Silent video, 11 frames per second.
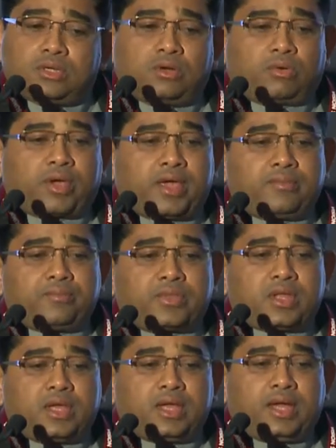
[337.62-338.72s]
okay?
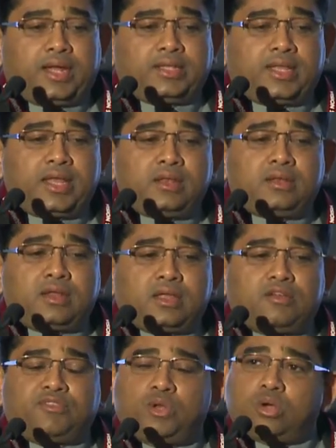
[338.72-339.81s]
And then
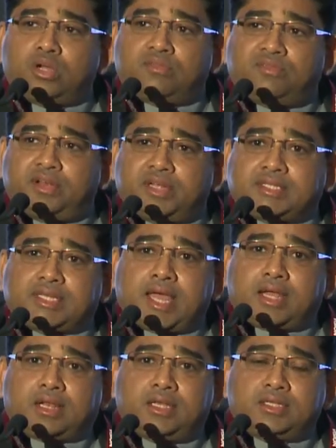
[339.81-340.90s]
if you look at where
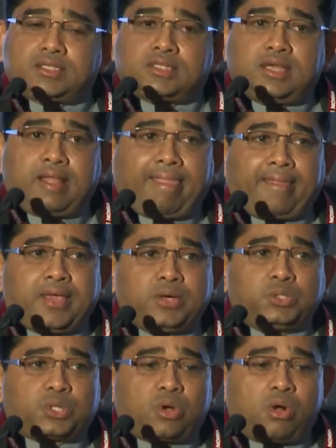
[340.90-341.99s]
exactly is the
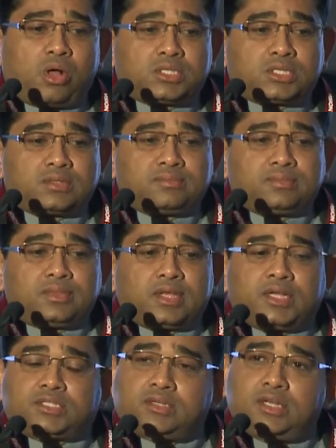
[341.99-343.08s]
huge cost,
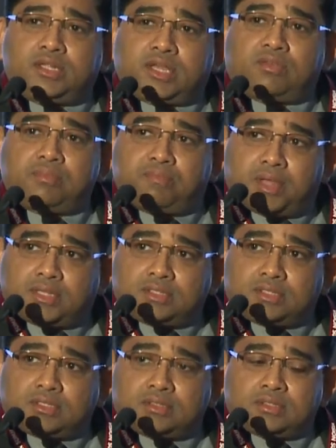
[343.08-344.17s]
it's really the
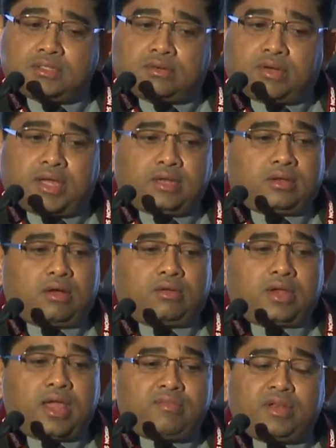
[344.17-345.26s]
equipments, right?
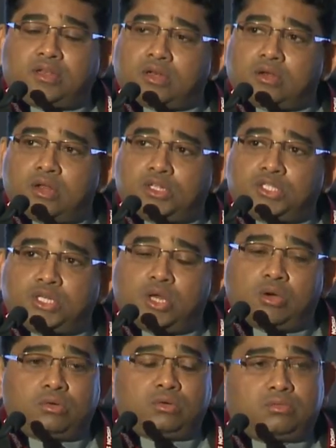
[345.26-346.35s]
On every technology
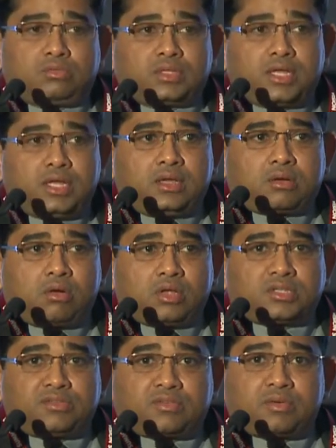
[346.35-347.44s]
node, the
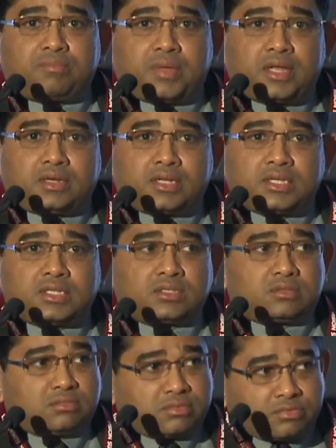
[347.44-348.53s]
cost of equipment
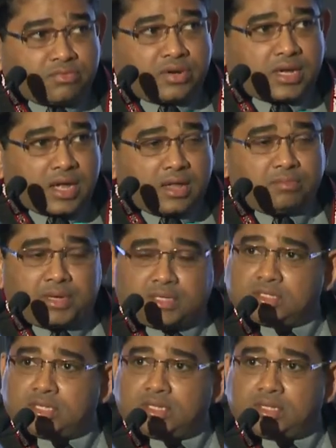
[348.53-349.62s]
is very
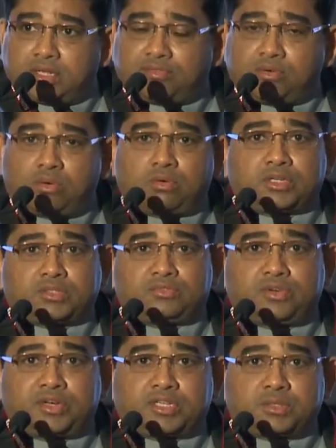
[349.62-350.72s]
complex and therefore it's
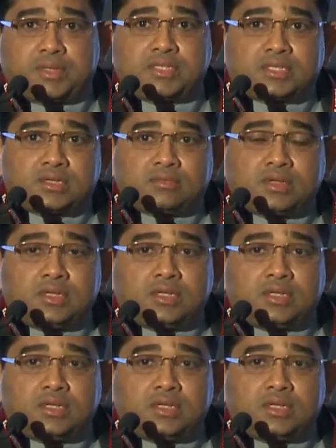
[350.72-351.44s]
very expensive.